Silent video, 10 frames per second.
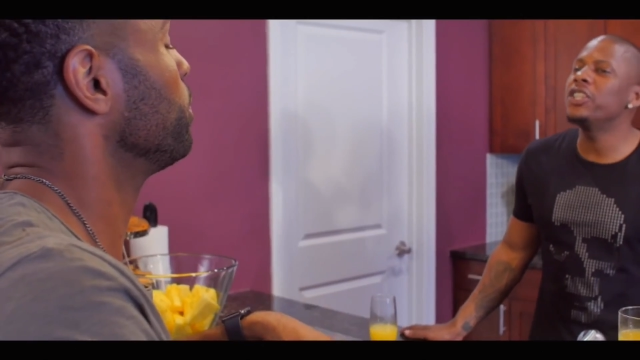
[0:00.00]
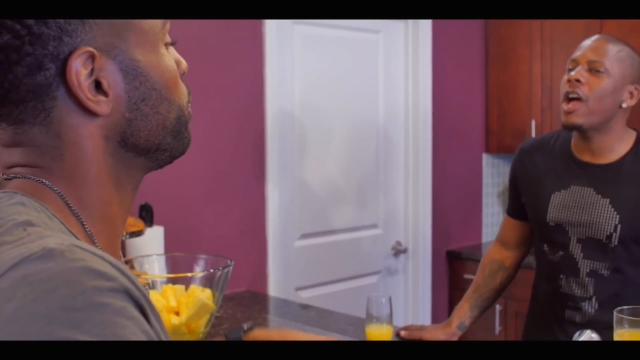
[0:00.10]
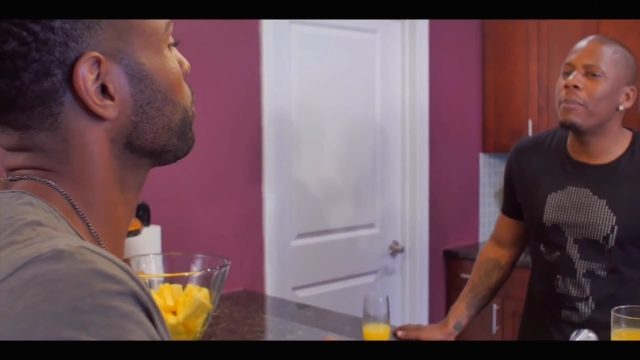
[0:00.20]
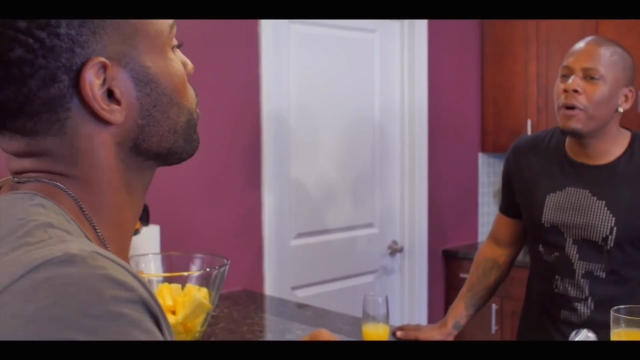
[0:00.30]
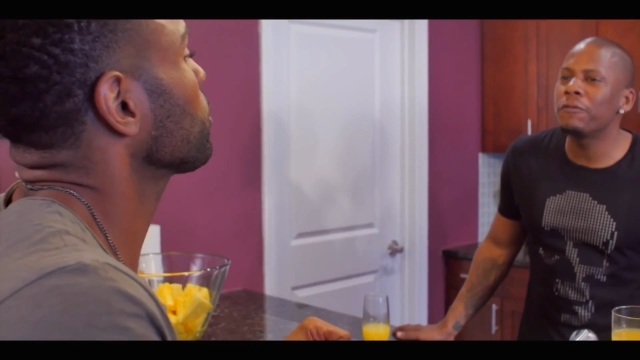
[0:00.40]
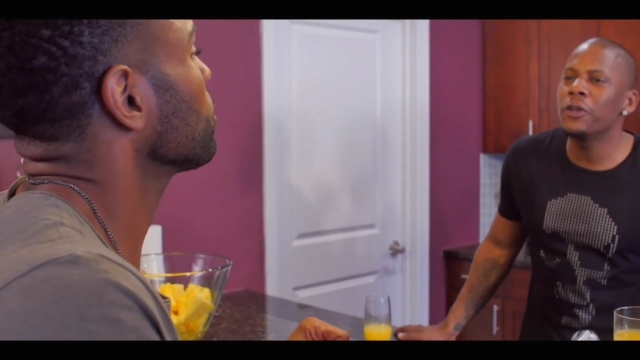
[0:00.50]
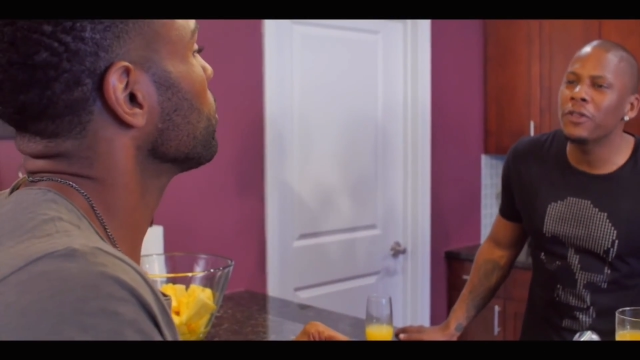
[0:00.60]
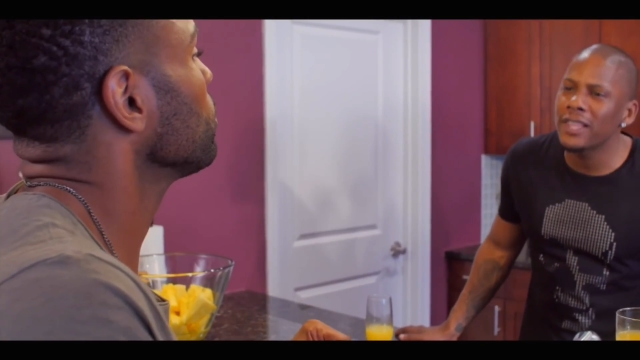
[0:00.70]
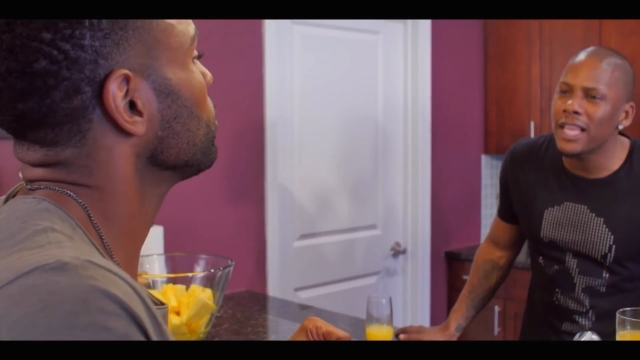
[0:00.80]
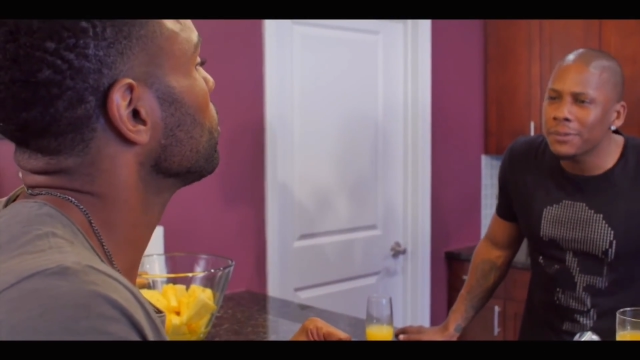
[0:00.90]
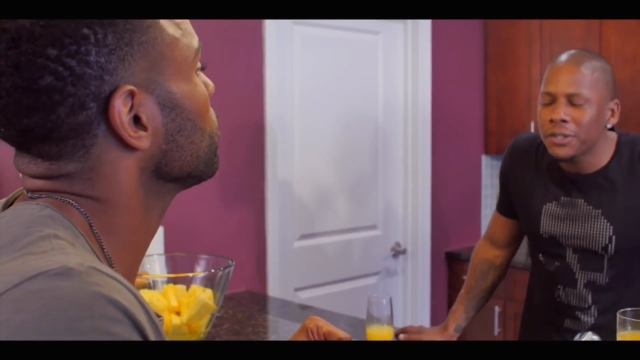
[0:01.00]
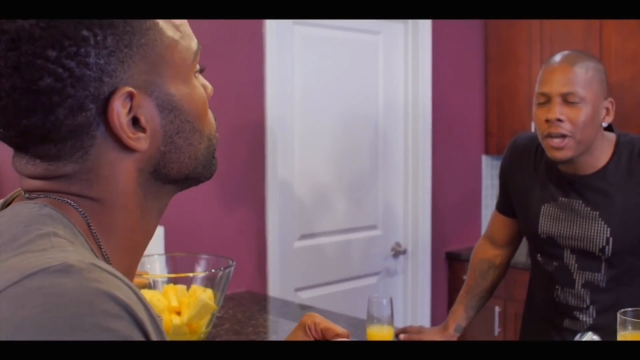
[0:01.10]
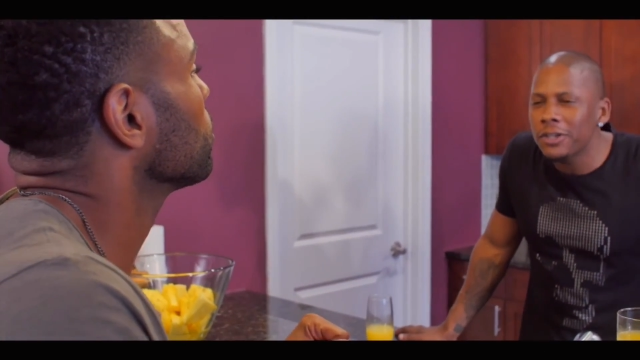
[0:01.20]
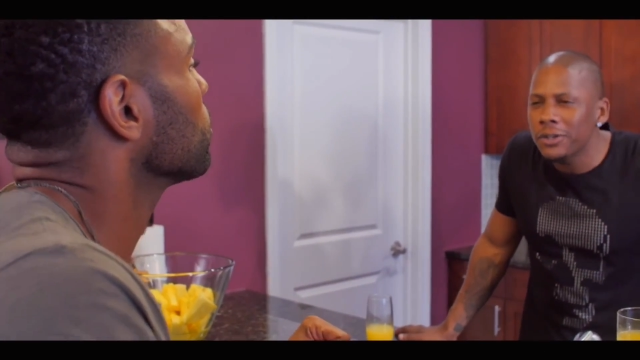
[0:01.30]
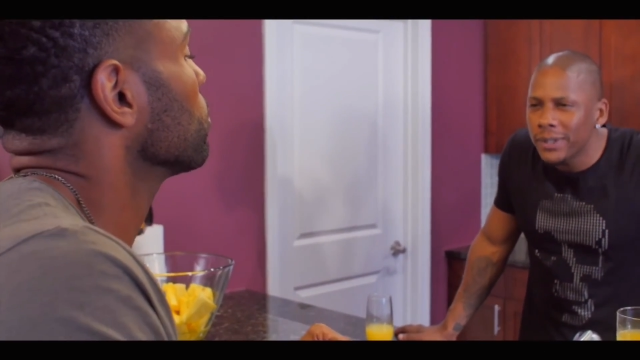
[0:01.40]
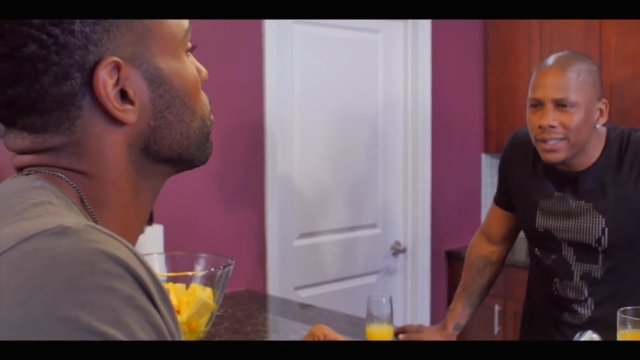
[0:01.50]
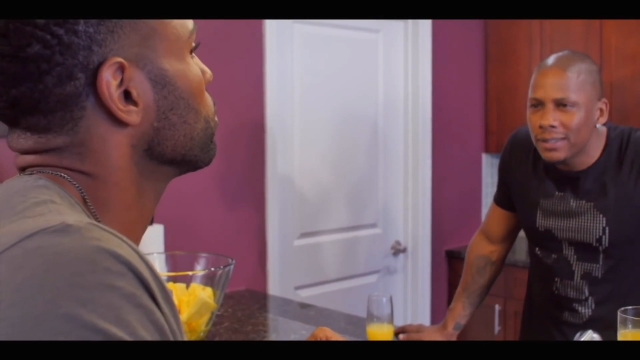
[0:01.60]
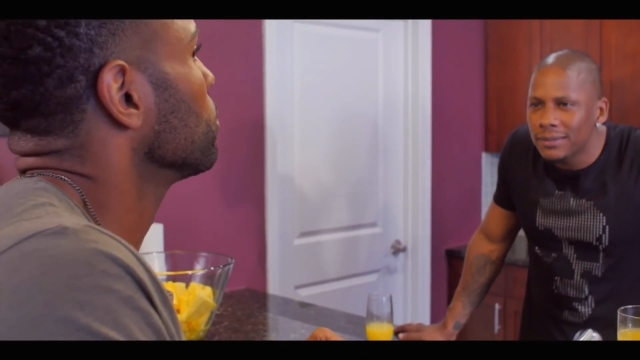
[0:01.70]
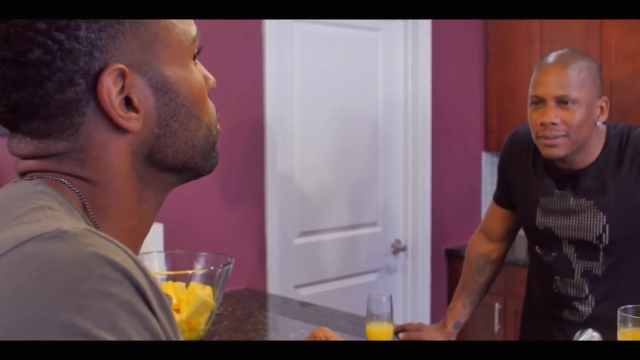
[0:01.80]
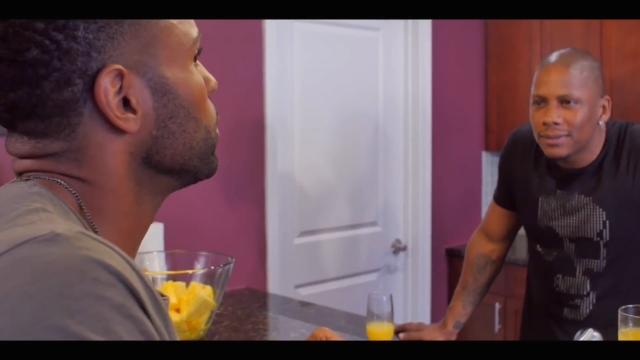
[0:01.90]
but shouldn't y'all both know that that's what y'all
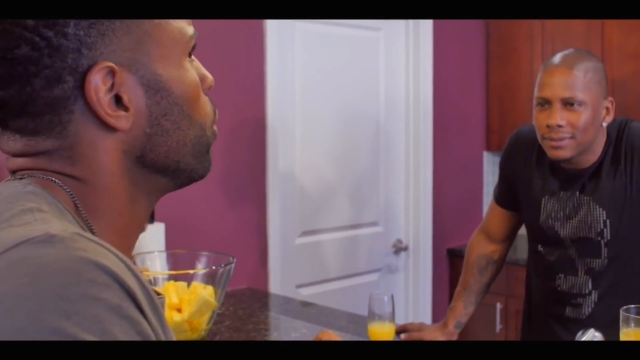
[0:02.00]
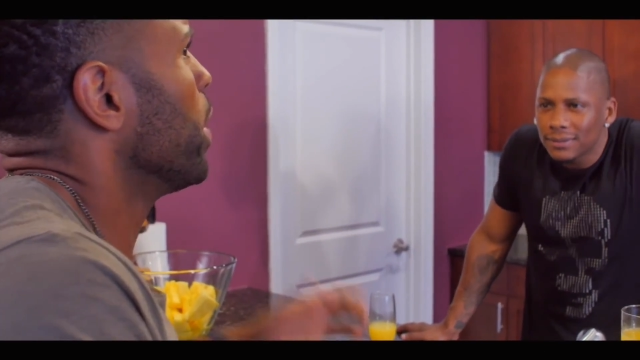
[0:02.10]
doing?